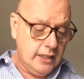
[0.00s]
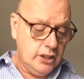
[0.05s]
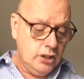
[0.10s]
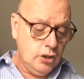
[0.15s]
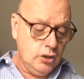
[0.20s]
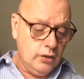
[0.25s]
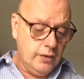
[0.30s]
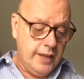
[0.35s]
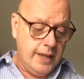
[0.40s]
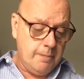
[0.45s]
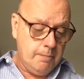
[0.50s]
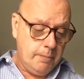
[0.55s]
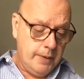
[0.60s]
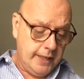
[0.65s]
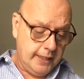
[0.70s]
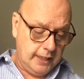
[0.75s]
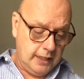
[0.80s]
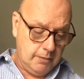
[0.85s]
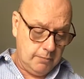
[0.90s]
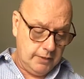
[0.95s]
you'll then
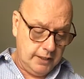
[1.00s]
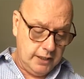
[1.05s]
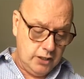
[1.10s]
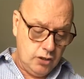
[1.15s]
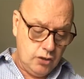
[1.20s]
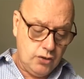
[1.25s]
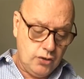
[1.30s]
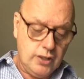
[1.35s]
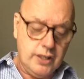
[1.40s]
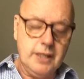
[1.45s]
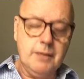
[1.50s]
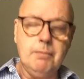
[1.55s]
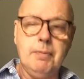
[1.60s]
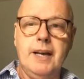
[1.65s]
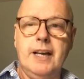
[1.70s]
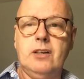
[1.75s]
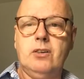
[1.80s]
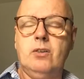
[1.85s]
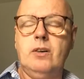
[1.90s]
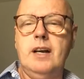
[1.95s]
pick up the interesting
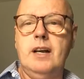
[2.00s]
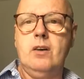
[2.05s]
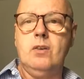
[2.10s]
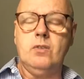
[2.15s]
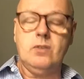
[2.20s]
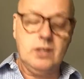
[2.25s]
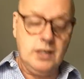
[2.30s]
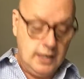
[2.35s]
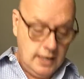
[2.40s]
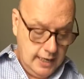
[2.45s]
background,